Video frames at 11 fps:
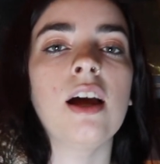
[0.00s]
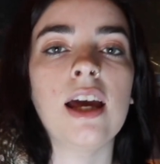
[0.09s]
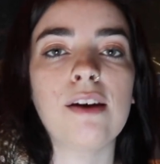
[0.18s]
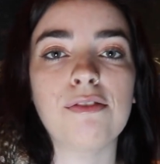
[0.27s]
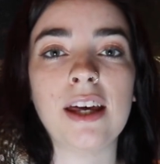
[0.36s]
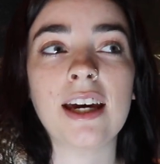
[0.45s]

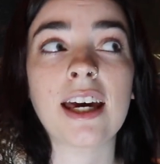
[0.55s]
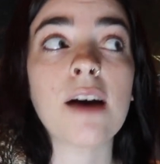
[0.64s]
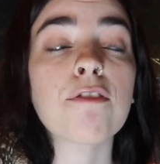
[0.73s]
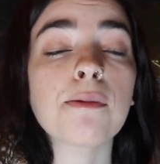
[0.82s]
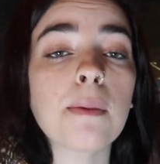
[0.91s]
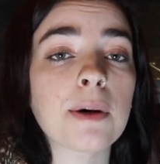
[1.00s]
If they come
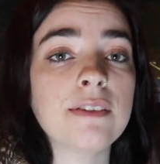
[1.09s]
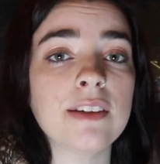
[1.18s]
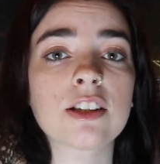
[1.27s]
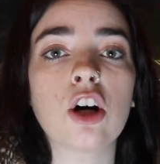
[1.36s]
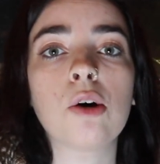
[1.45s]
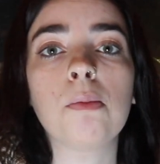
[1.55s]
from a previous
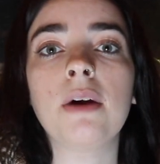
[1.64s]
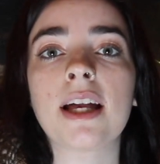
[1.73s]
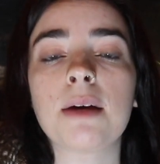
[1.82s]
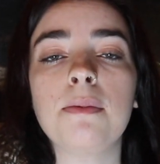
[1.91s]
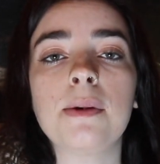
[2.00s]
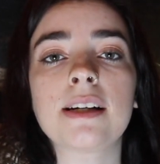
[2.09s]
home, it
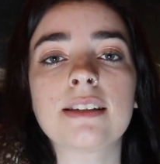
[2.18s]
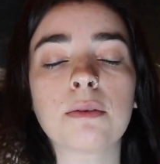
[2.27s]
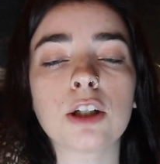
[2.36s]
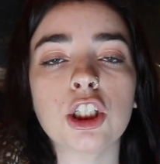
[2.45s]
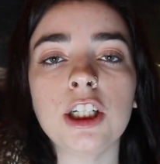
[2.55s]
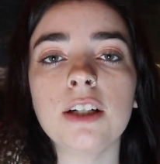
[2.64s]
can be because they
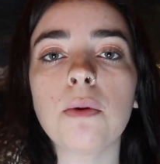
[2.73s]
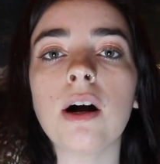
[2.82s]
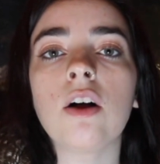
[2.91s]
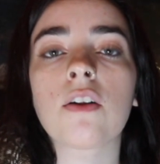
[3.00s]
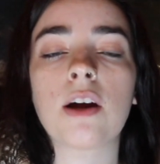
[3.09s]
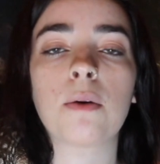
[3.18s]
weren't treated
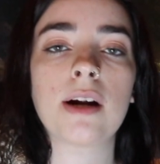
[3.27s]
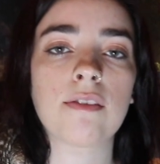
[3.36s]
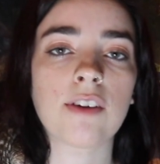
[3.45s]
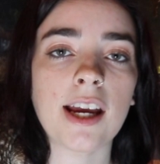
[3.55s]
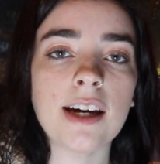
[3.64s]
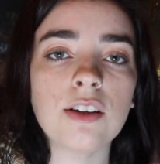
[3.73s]
well or they were never
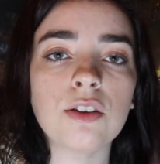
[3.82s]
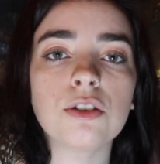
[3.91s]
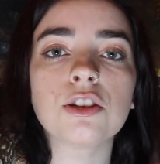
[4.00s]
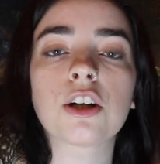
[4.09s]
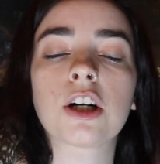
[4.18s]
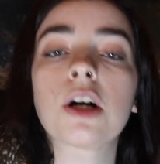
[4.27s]

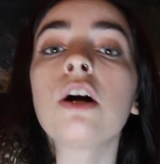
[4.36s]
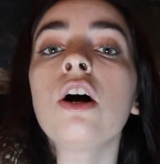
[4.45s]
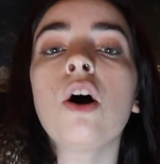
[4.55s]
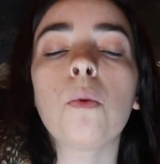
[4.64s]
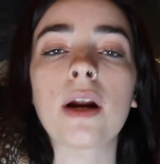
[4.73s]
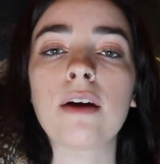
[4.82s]
handled or
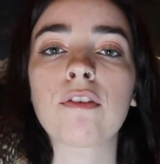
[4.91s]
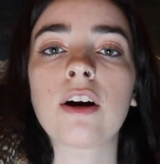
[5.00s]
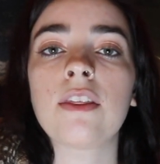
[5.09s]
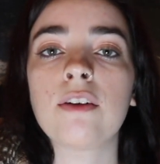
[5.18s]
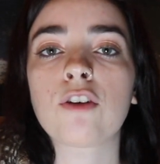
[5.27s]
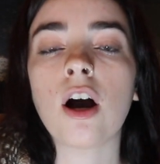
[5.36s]
whatever,
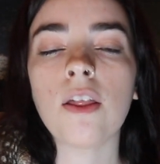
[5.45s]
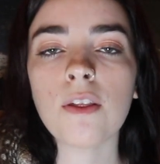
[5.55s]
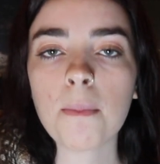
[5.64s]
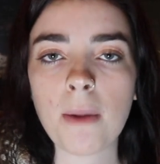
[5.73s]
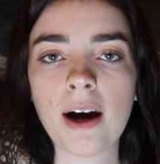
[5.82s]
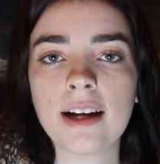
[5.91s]
and they've got in their
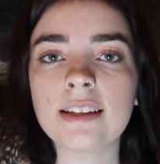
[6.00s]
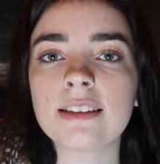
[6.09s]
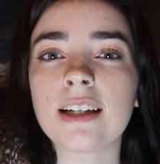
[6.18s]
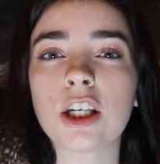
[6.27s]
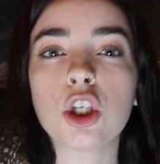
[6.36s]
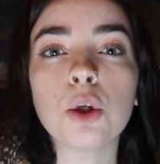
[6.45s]
minds
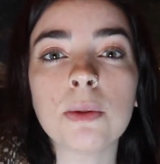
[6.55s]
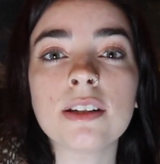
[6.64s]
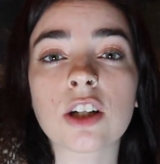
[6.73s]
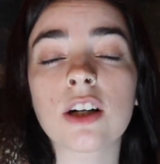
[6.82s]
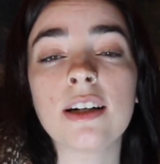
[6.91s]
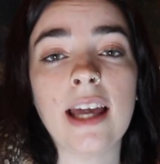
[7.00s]
that humans
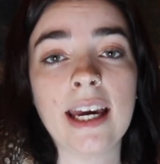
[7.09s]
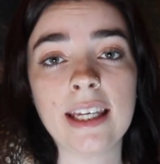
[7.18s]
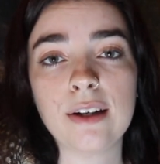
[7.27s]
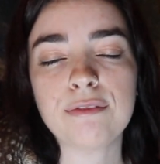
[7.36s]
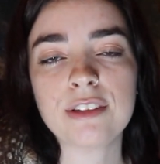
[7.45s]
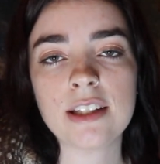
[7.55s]
are
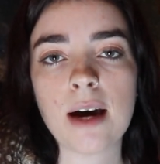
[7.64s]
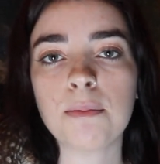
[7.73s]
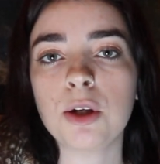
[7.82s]
negative to them.